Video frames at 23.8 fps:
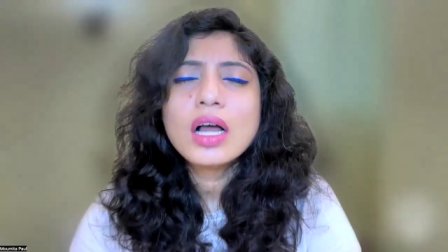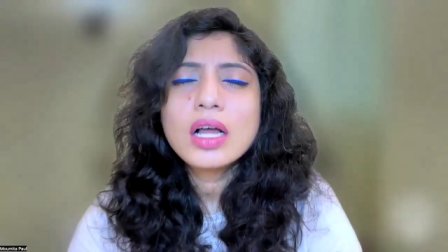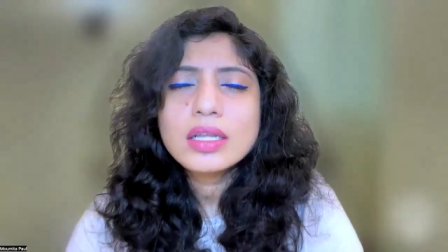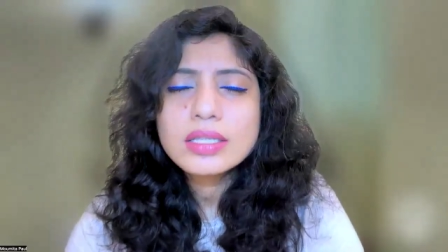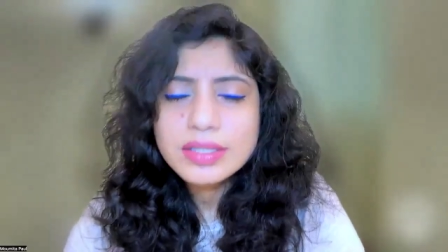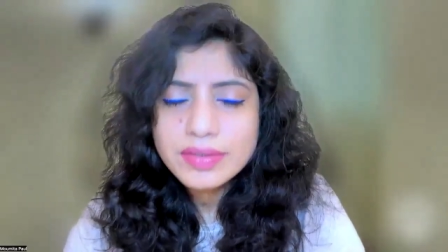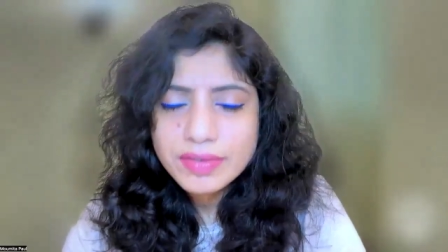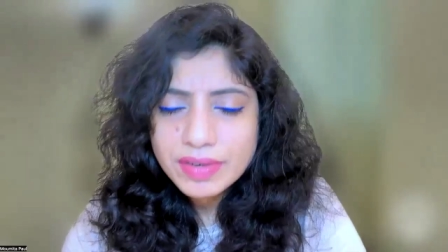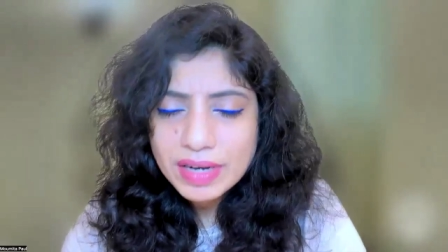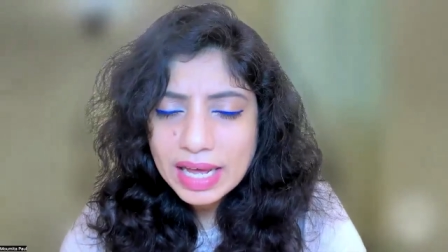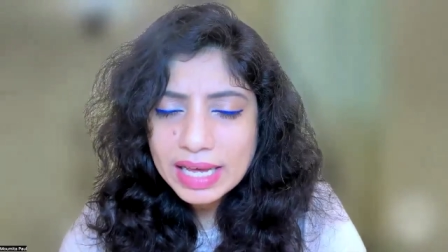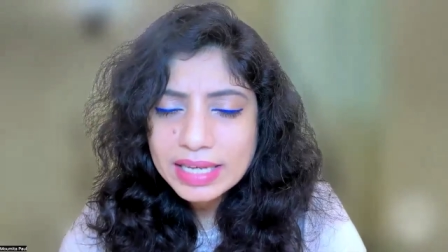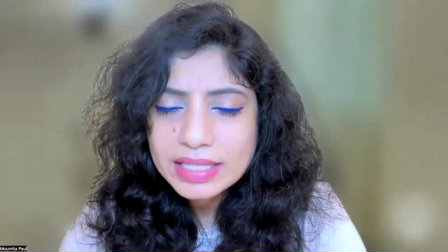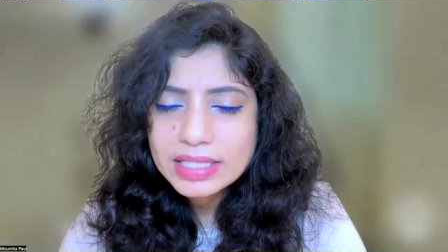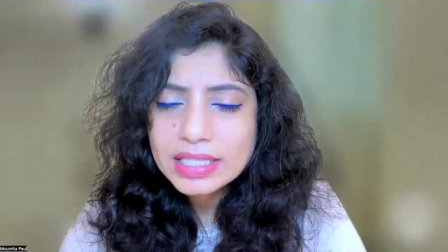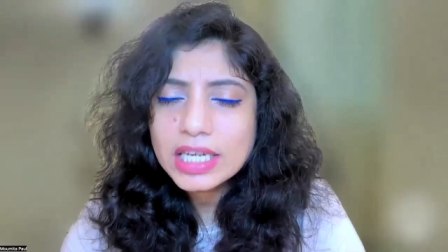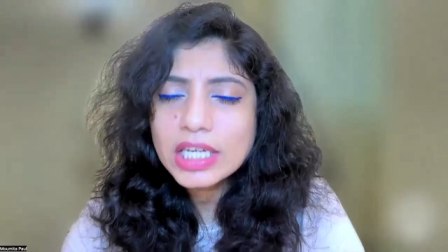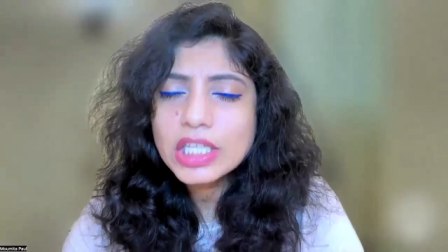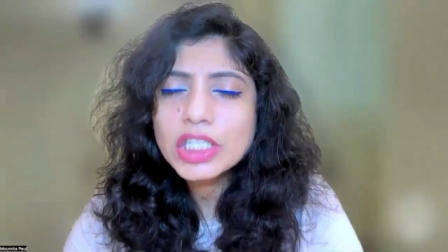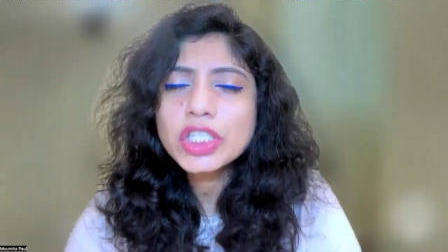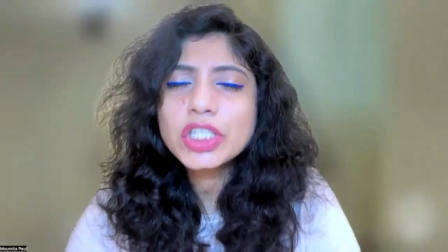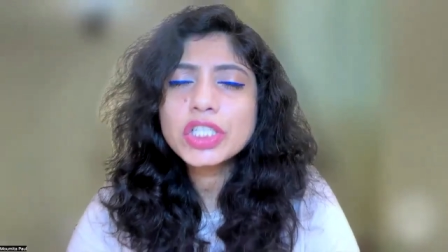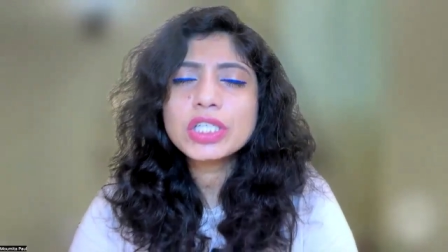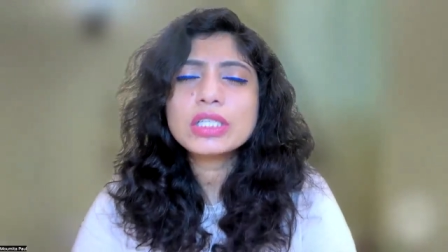
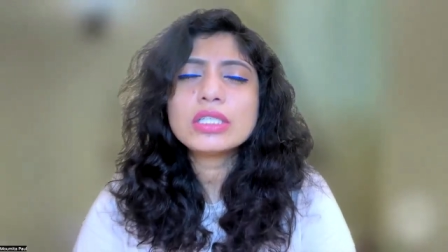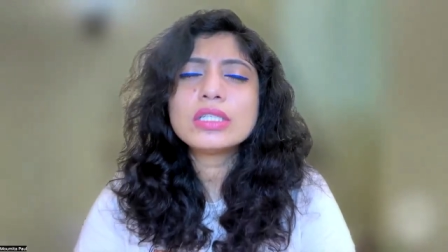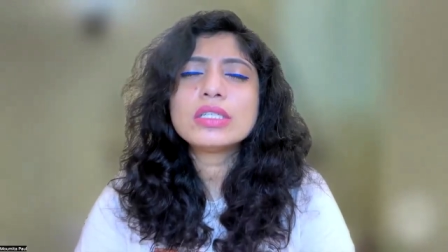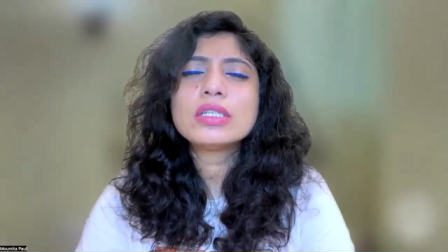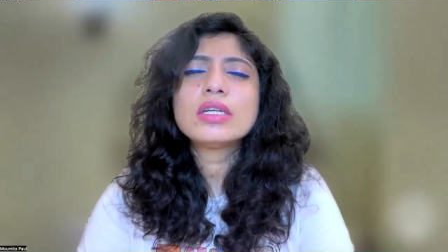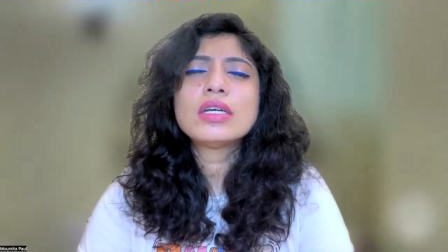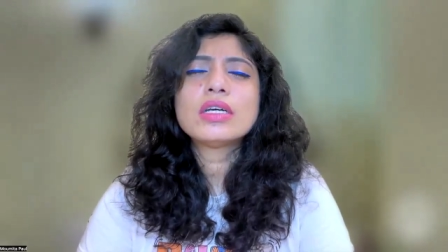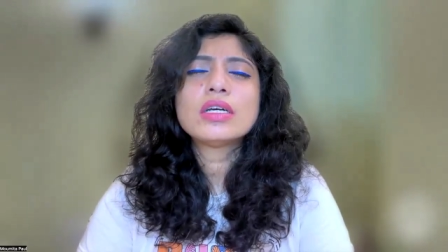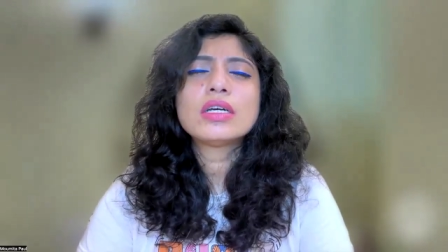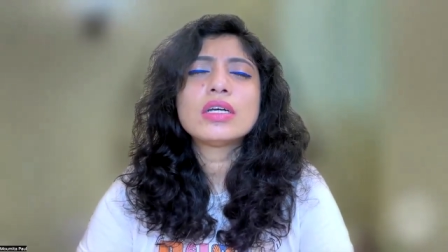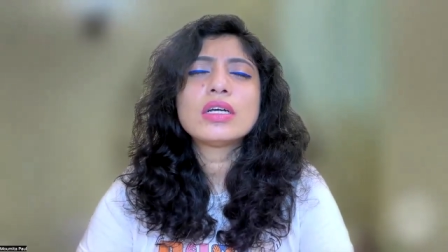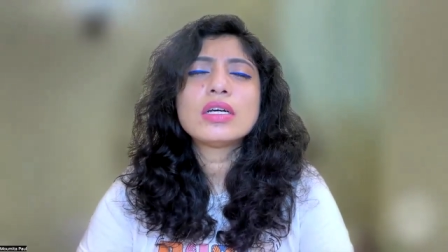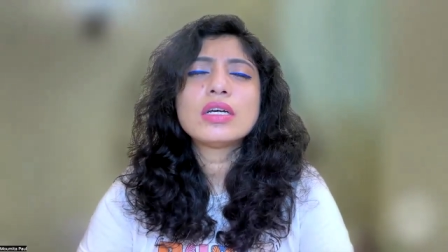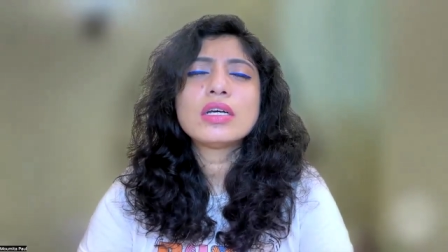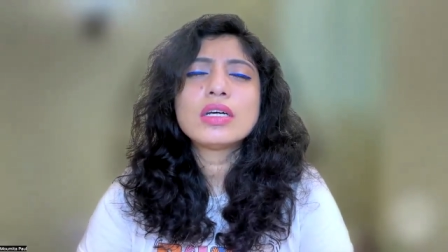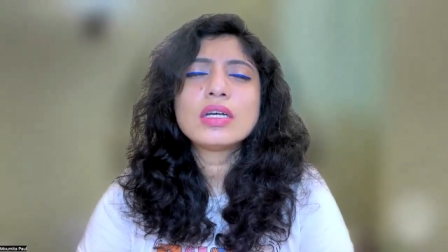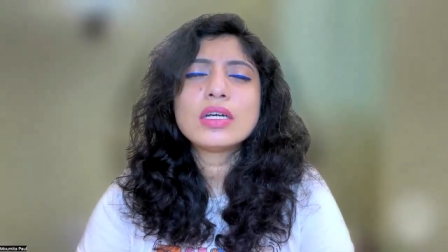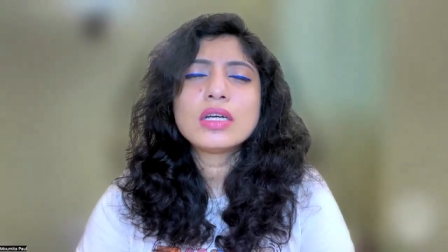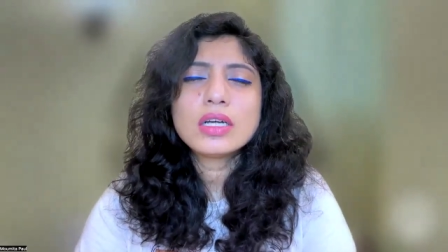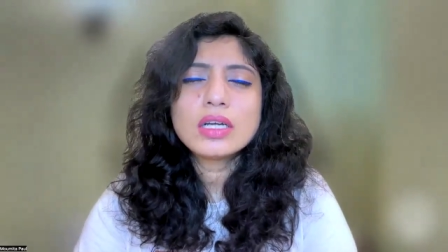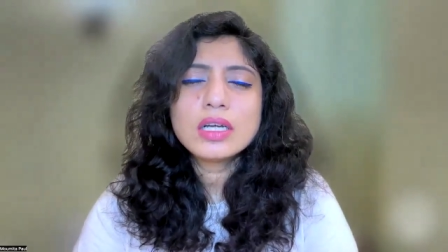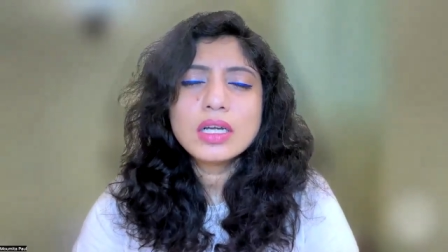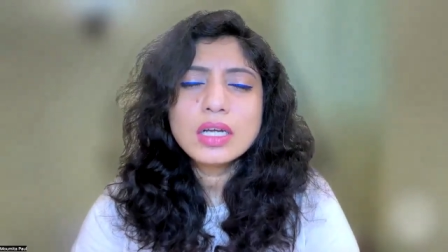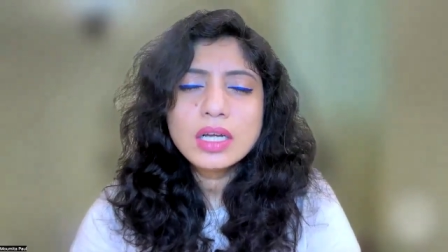civilization,
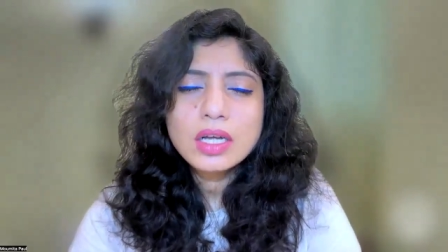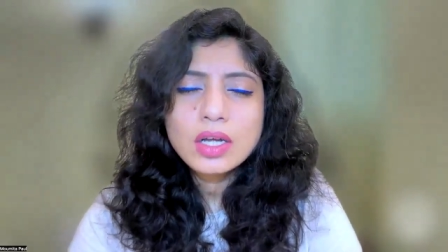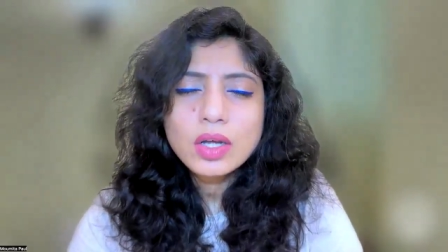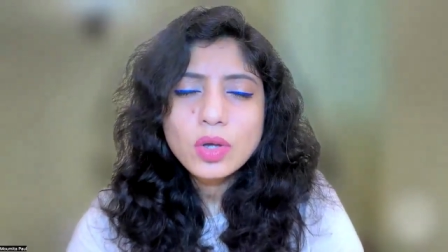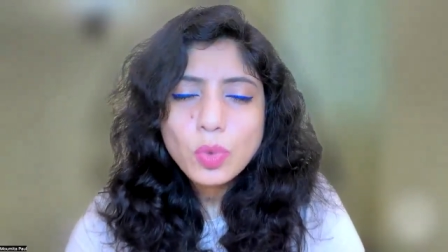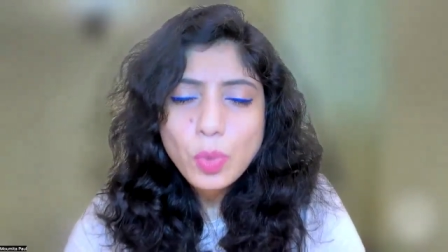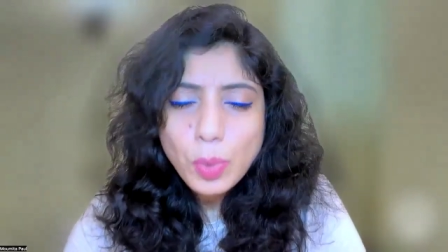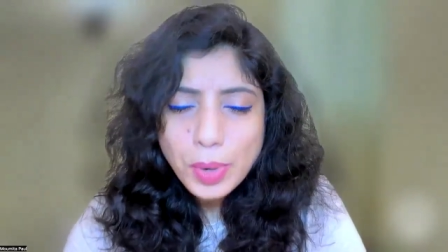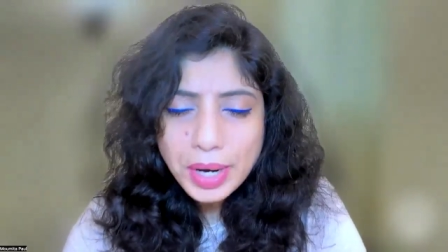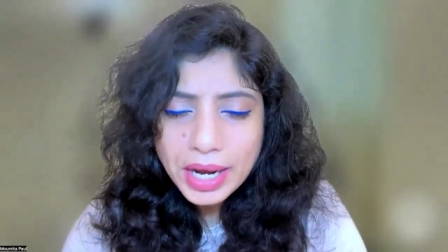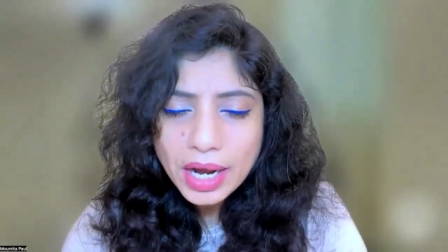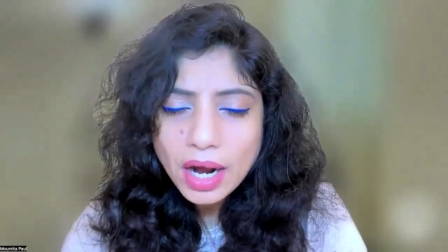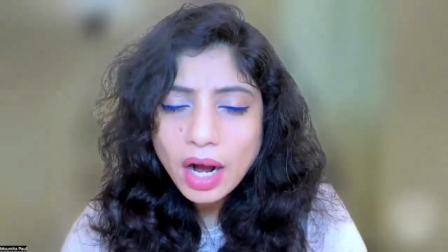we